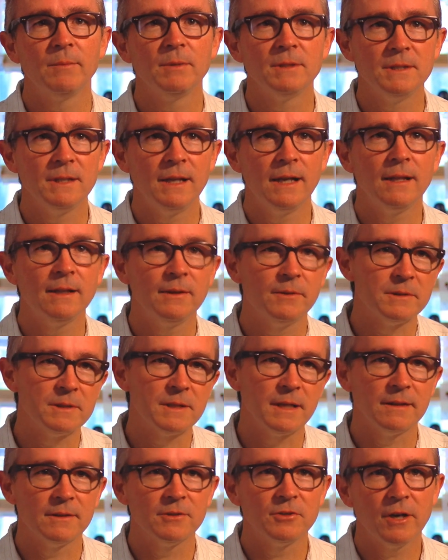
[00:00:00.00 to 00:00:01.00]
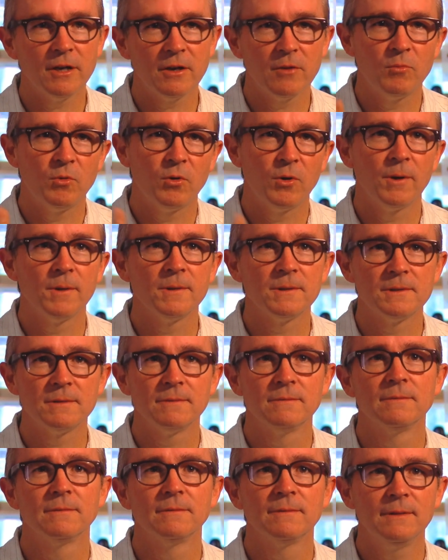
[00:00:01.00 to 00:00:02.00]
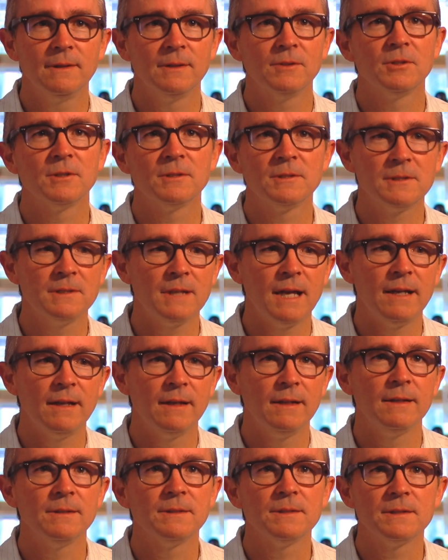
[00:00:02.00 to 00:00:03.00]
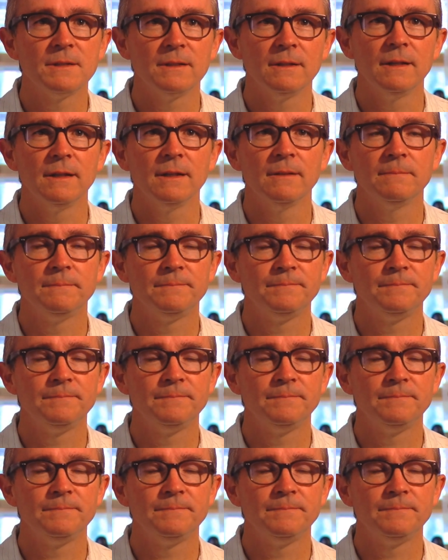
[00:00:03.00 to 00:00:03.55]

It's yellow, it's got the checkerboards. It just said it instantly.